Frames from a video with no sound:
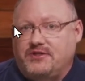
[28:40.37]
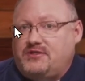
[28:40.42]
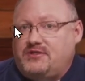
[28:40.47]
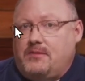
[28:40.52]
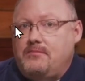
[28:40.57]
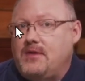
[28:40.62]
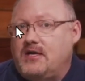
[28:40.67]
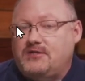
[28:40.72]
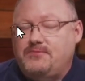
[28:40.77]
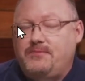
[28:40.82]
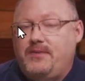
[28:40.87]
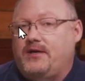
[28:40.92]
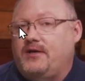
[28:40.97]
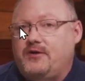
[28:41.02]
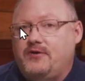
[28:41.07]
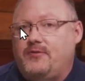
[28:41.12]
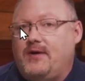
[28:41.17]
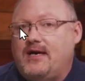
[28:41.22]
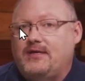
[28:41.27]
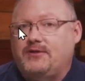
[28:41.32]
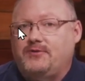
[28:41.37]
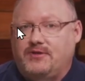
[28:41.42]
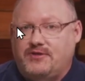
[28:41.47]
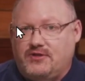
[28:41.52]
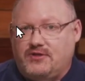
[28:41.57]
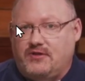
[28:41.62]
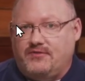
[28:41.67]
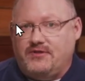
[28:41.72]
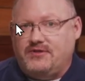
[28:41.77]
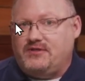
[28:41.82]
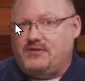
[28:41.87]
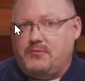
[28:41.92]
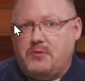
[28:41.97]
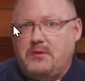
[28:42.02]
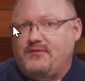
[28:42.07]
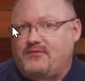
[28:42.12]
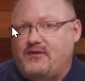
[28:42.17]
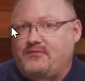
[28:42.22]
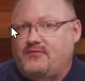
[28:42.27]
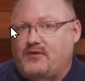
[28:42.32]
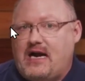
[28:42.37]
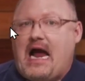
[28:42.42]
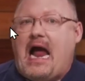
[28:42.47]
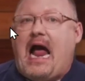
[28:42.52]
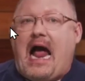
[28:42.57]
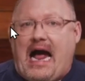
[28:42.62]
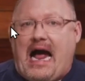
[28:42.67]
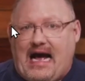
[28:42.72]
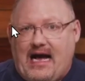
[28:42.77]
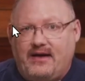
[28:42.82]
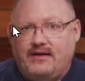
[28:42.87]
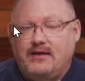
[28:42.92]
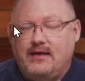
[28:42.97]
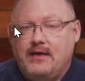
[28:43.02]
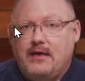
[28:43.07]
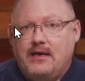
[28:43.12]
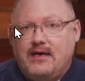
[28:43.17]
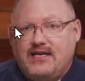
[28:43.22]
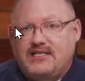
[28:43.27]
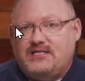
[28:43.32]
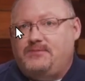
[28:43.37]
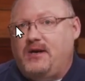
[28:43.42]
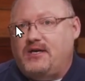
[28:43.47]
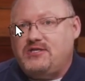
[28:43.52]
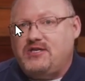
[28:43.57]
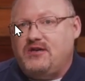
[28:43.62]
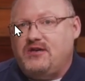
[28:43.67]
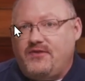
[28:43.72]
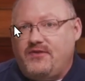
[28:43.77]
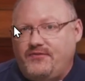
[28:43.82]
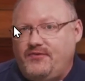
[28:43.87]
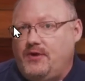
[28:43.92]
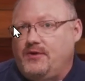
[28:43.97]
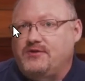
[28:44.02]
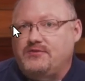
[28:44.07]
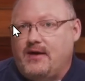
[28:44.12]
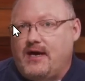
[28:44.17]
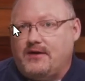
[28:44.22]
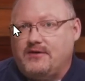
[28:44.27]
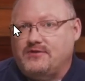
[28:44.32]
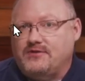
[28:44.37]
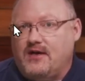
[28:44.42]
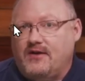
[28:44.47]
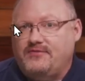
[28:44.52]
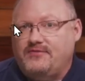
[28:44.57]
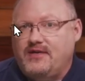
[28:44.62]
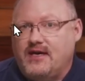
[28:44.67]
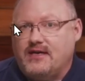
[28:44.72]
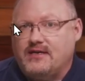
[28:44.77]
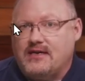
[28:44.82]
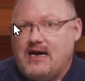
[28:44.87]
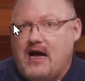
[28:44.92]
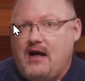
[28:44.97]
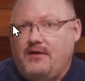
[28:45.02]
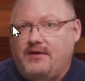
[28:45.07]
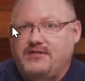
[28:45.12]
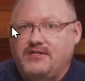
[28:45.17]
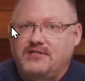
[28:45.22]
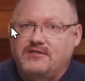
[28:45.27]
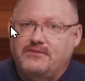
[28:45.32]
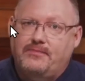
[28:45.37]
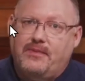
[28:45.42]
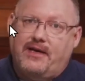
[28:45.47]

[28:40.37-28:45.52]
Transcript: It's a much better directory service than what we've ever had, especially if you've used Microsoft technologies.